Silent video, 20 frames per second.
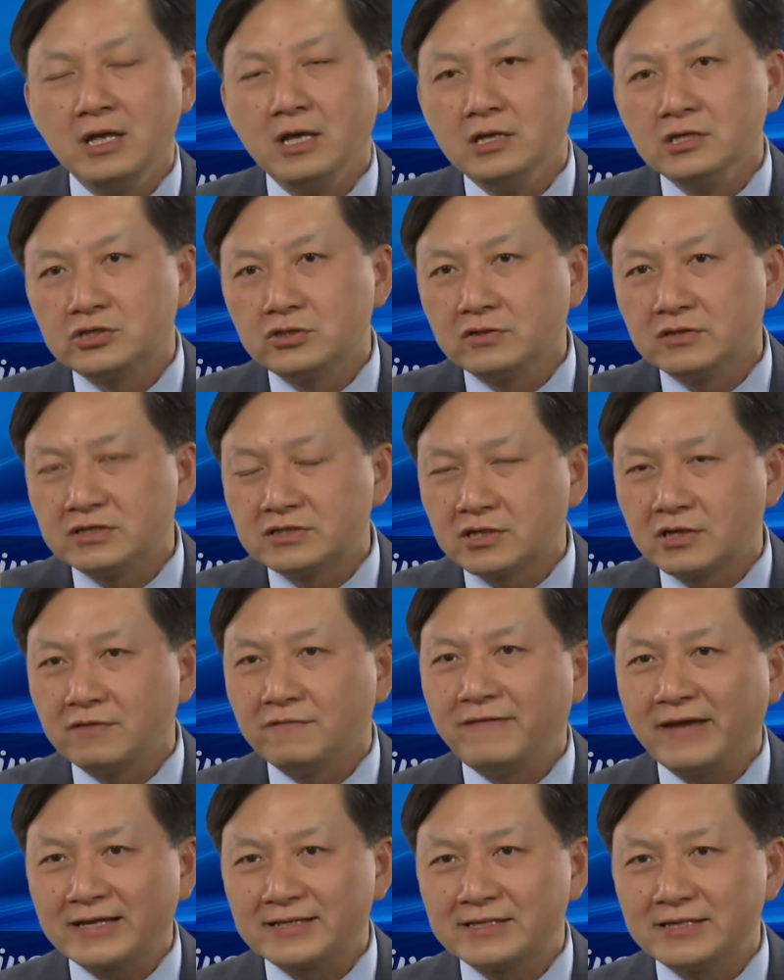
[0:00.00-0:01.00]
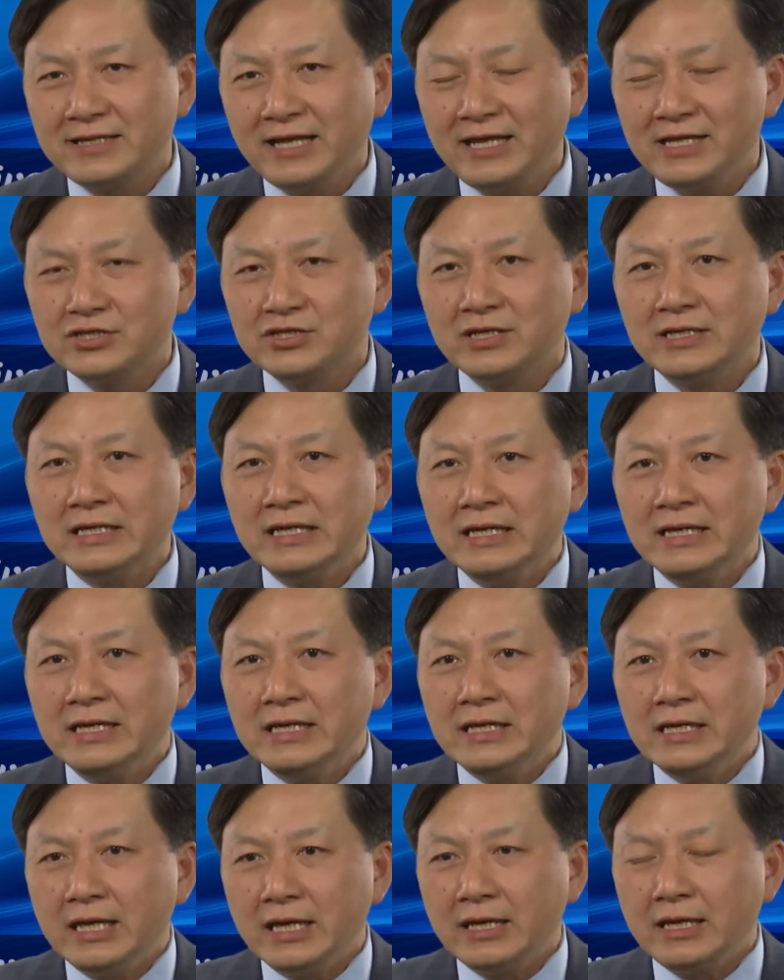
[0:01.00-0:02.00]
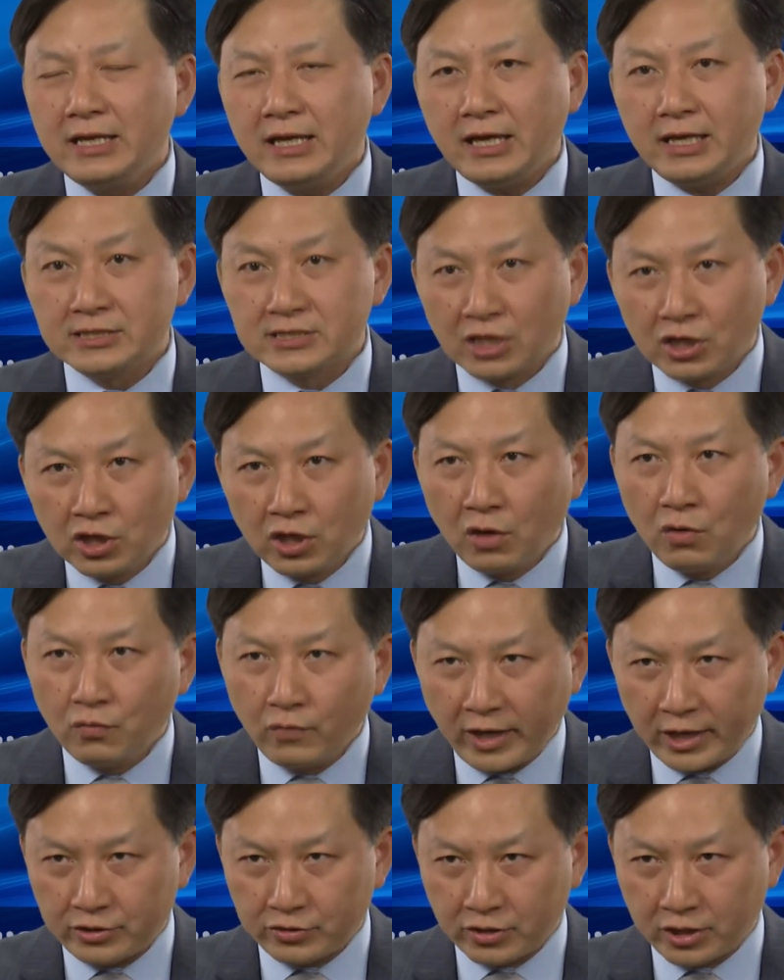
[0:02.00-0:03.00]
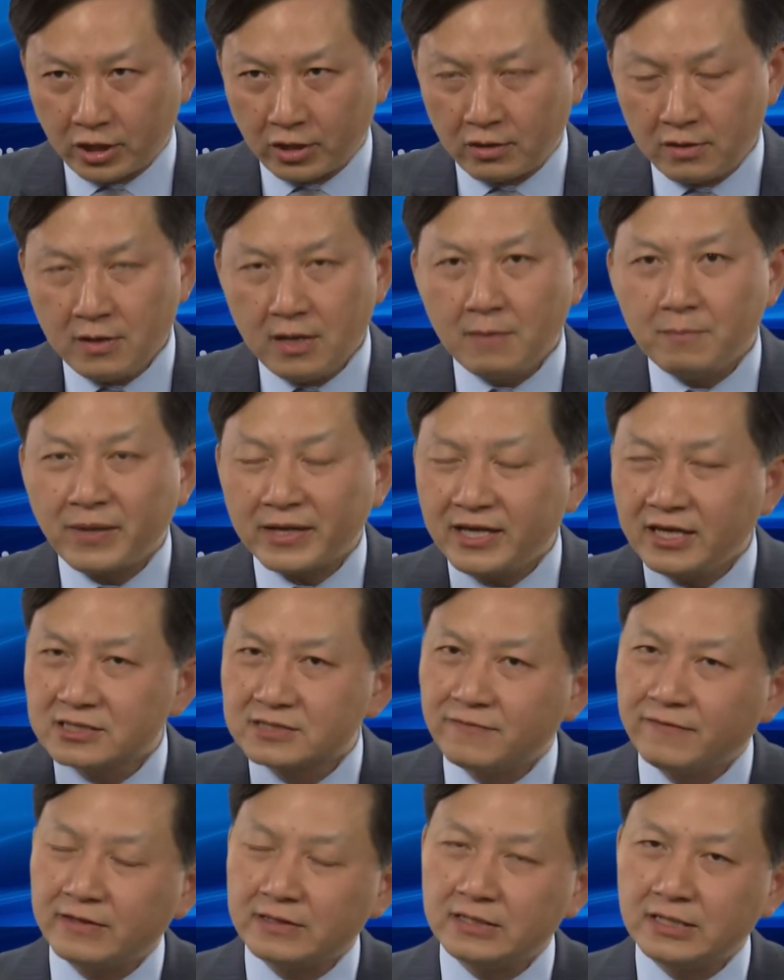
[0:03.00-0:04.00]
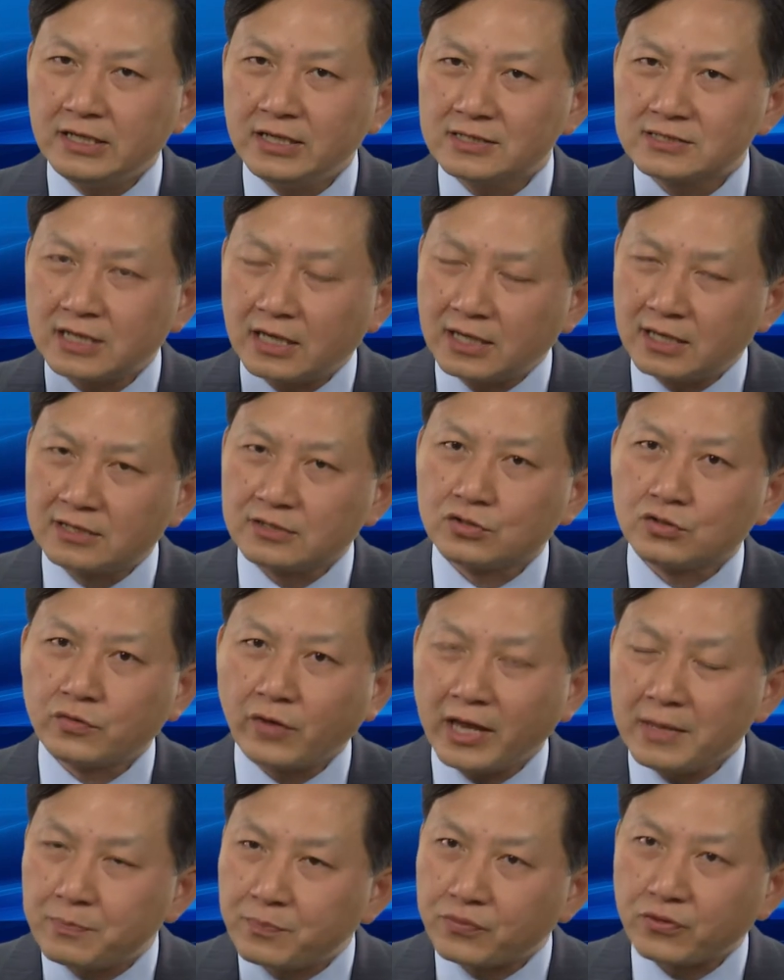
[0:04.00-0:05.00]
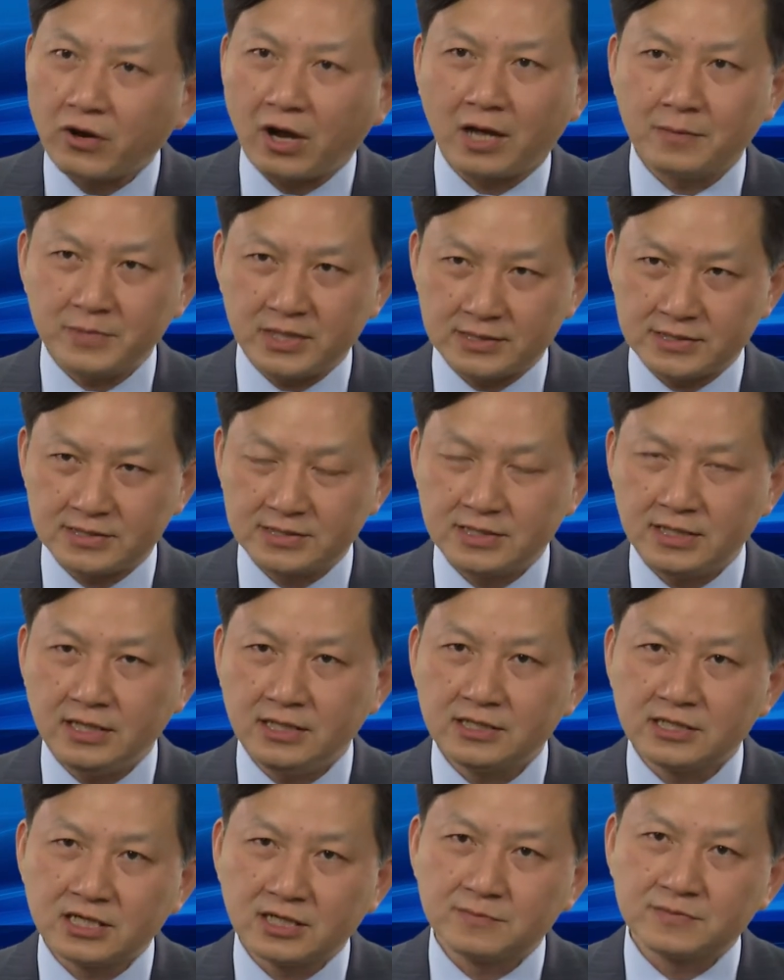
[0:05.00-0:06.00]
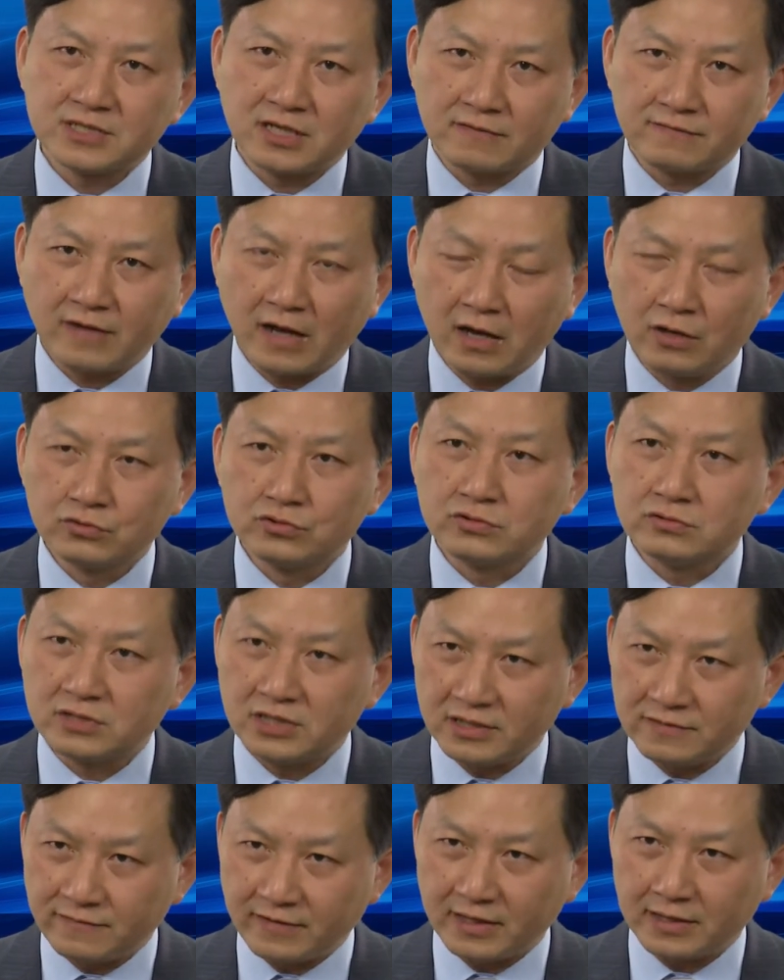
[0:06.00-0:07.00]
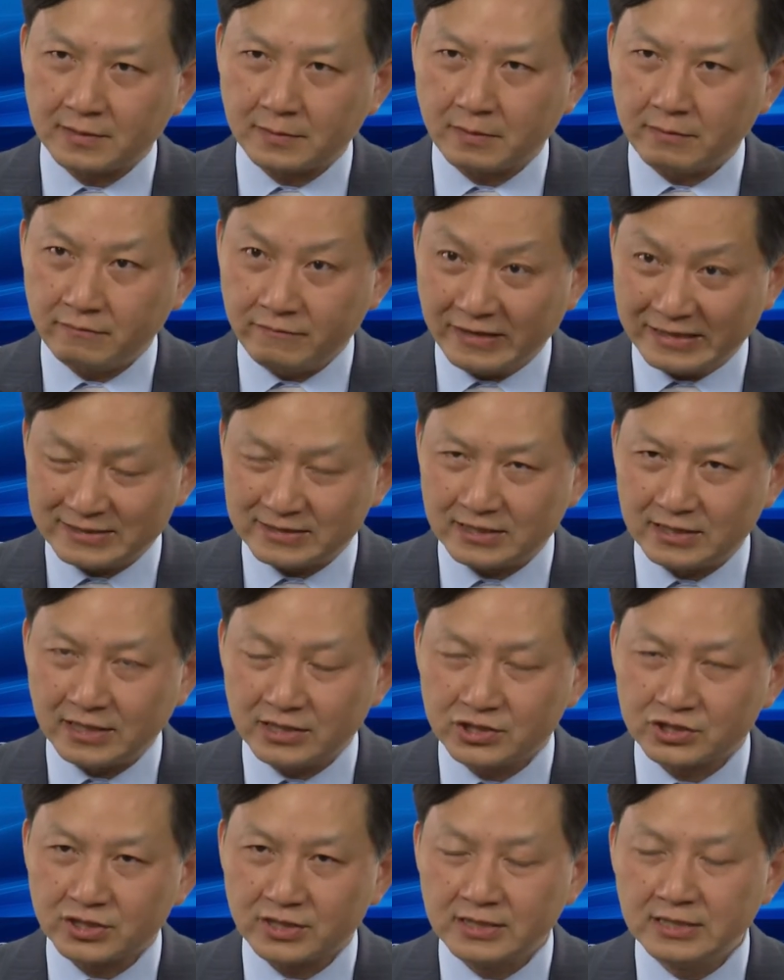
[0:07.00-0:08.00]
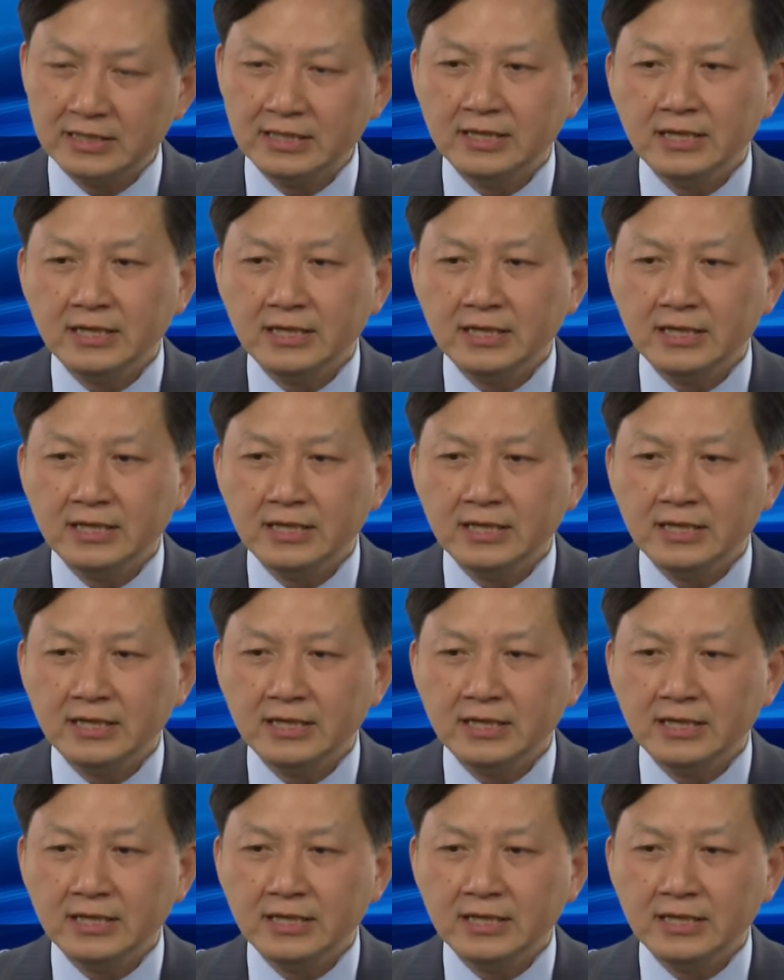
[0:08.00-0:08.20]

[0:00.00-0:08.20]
So, so the vaccination is a long way to go, but there's a, there's a great promise in terms of how to develop vaccination.